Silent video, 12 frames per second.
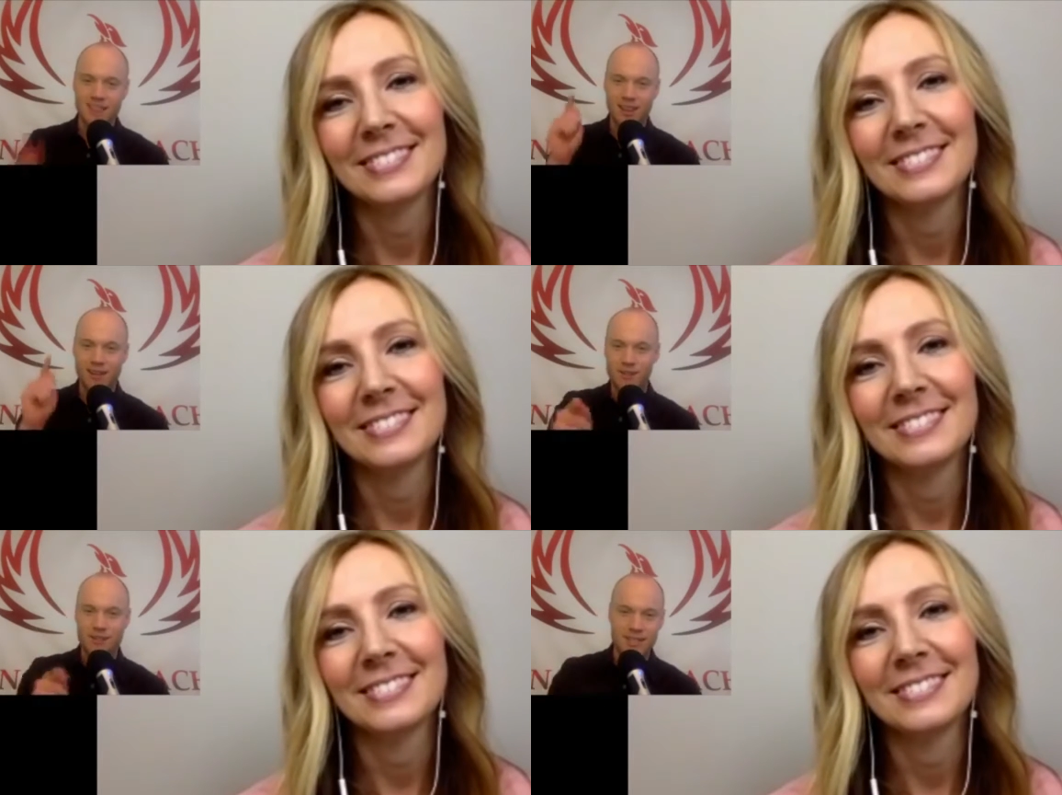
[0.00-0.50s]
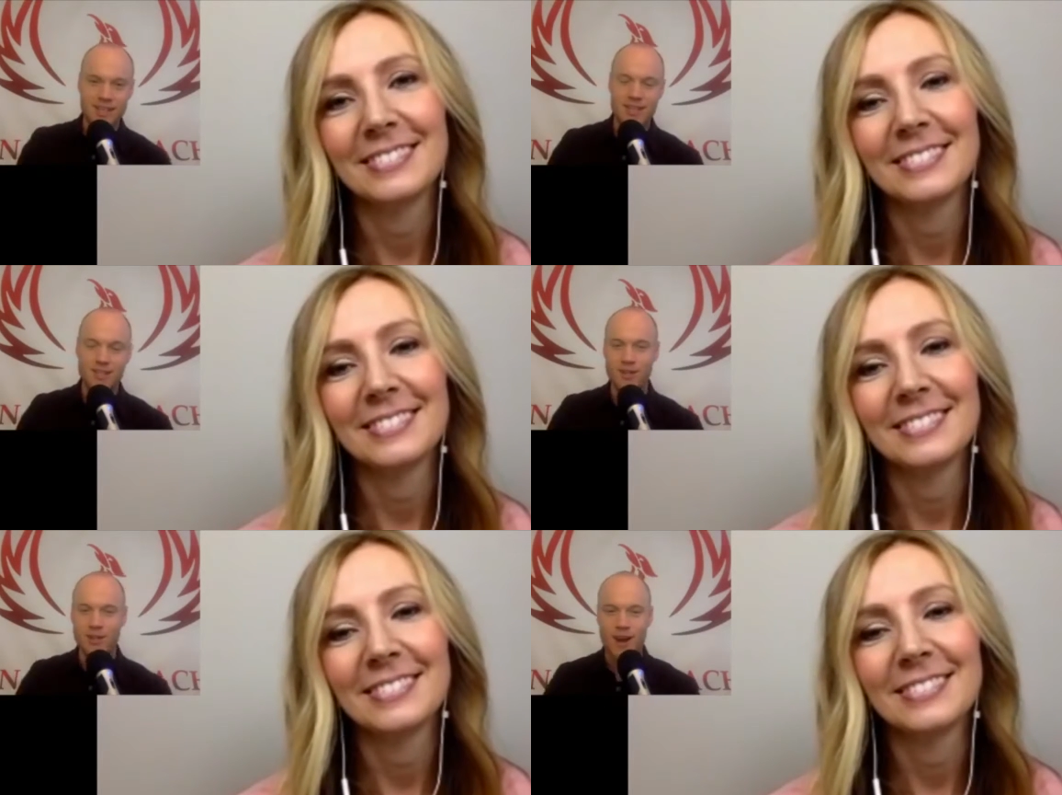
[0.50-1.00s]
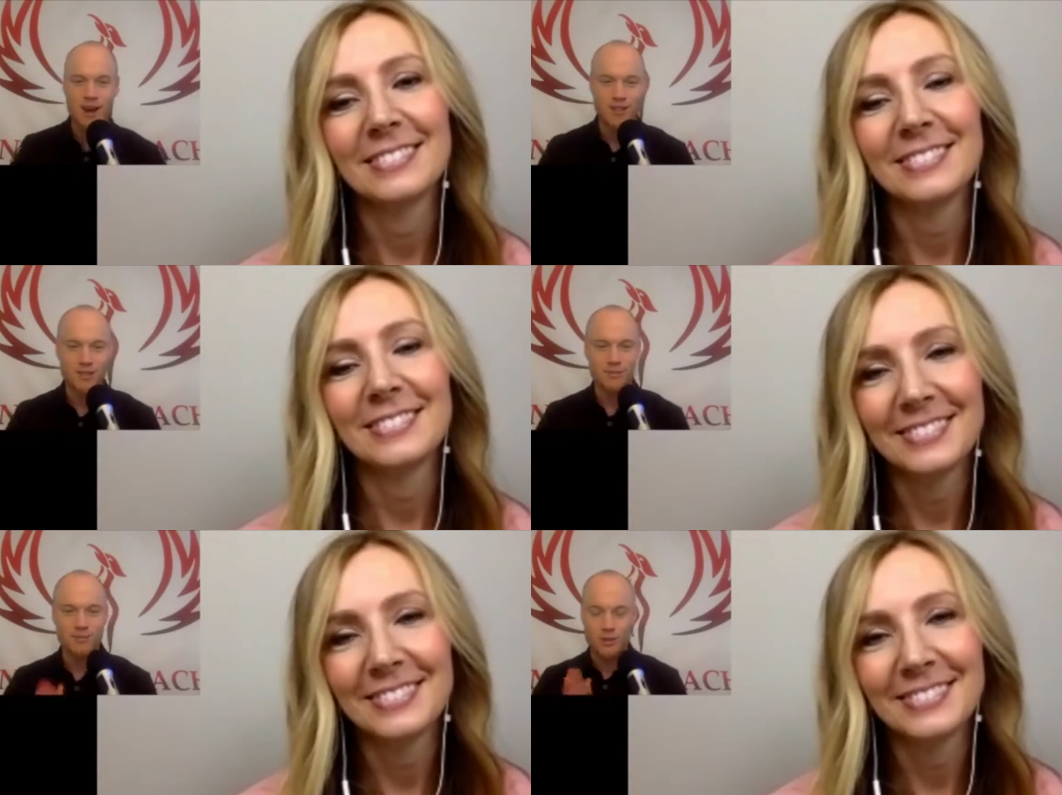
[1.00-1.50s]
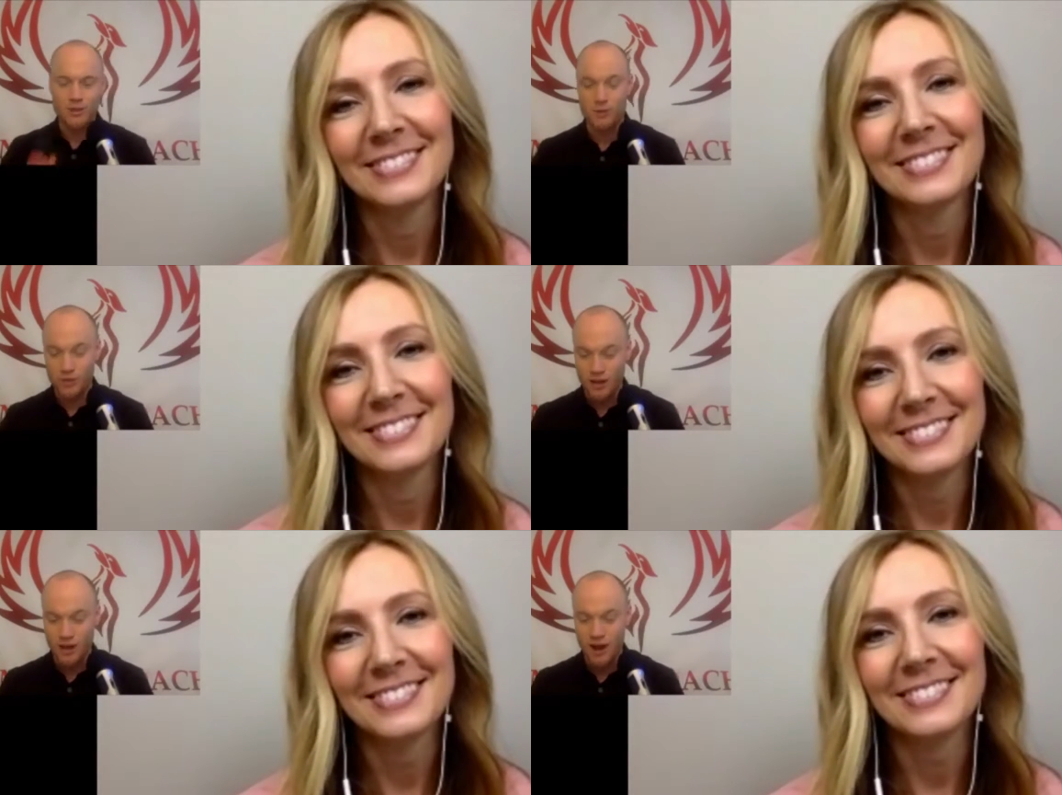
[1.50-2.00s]
Speaker 1: Love you, Denise. You're awesome.
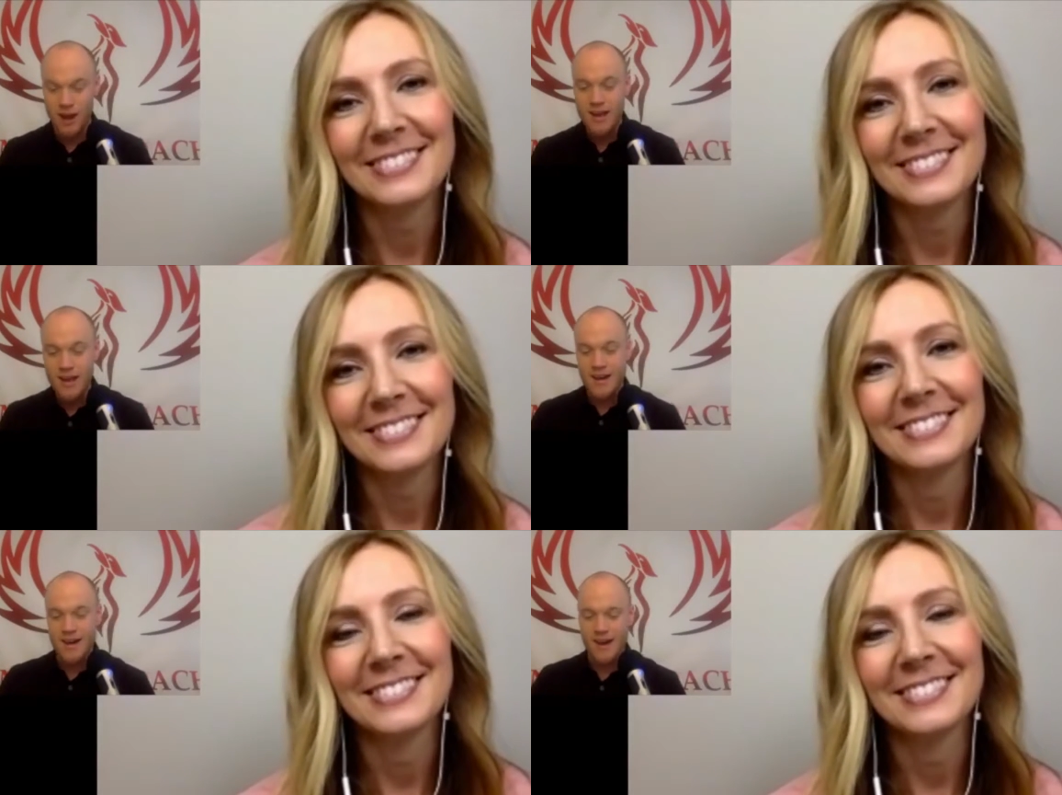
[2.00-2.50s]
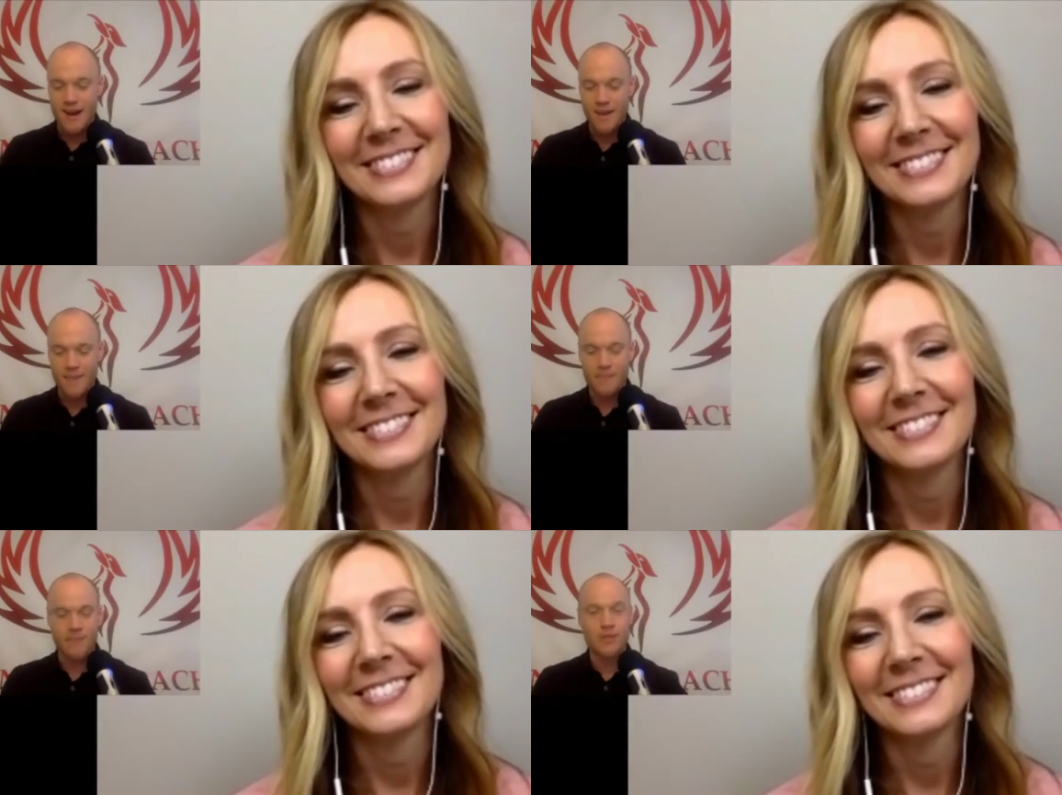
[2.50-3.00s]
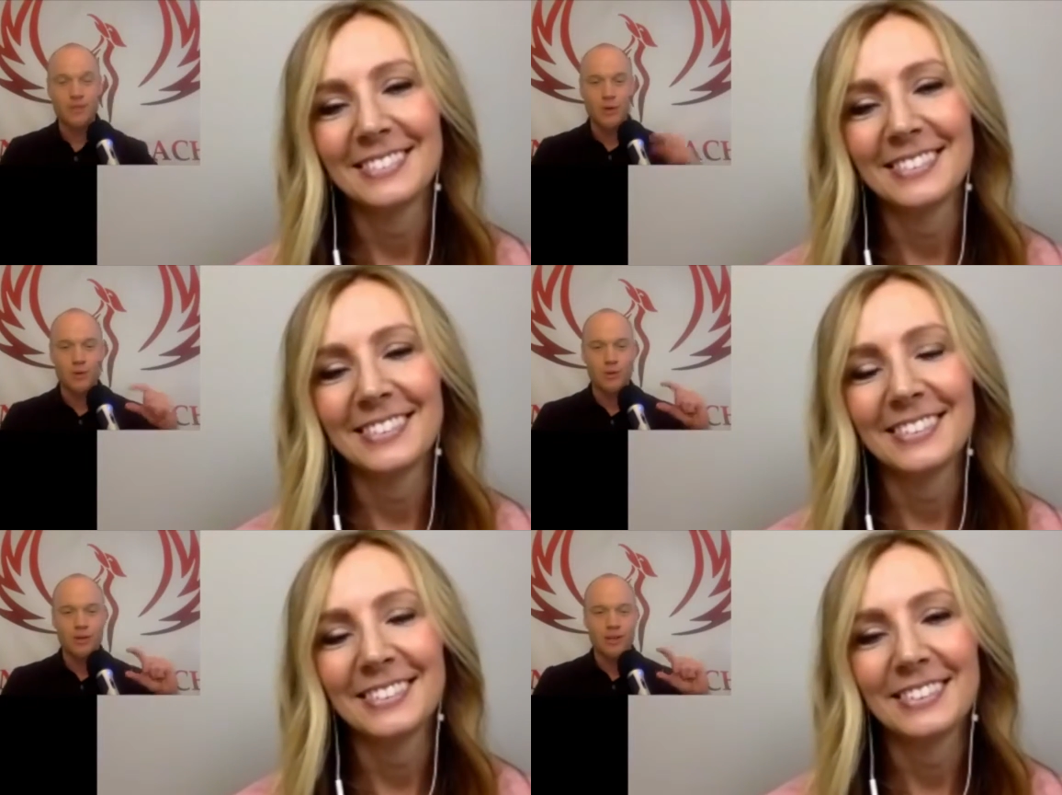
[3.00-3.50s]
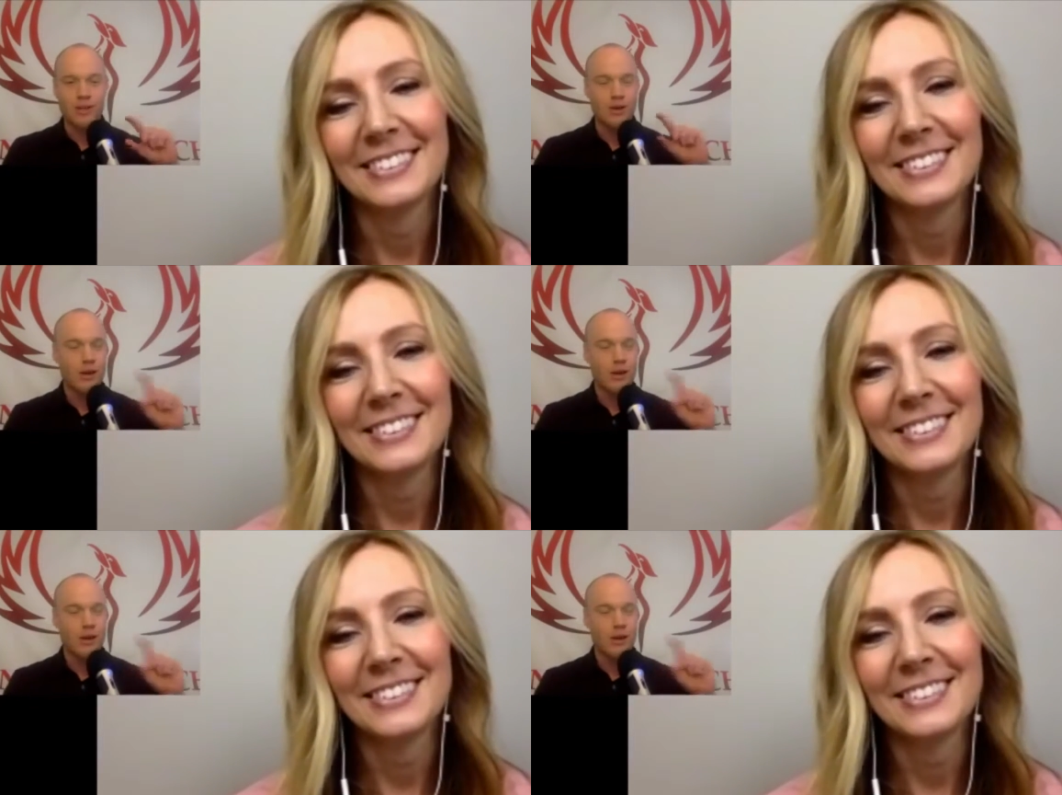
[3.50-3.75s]
Superstar. Um, so, you know,